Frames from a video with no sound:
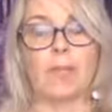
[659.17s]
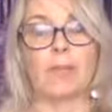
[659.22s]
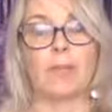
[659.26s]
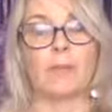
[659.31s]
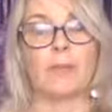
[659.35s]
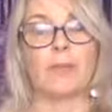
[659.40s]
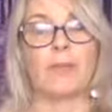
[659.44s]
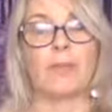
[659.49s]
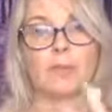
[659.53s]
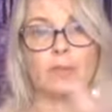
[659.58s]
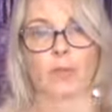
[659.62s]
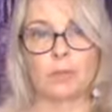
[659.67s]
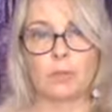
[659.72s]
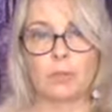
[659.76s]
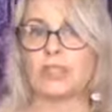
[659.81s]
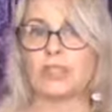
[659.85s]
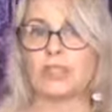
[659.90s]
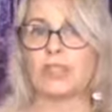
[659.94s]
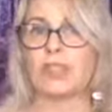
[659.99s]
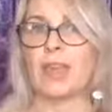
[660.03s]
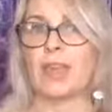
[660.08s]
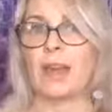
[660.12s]
But if you
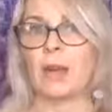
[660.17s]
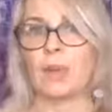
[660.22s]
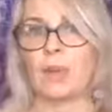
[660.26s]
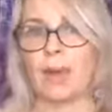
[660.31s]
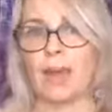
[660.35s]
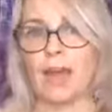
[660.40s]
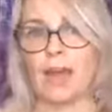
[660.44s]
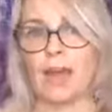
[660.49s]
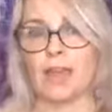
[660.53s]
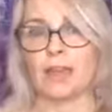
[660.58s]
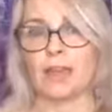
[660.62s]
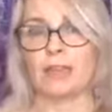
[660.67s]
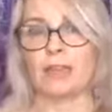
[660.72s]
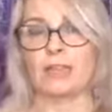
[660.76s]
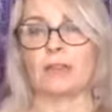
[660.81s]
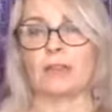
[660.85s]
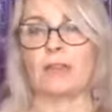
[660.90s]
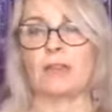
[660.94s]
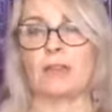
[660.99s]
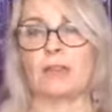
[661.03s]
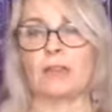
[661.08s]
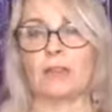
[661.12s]
push that away, you
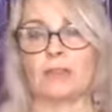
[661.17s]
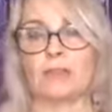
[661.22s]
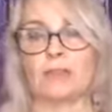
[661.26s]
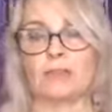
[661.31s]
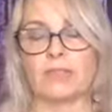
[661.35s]
go, God,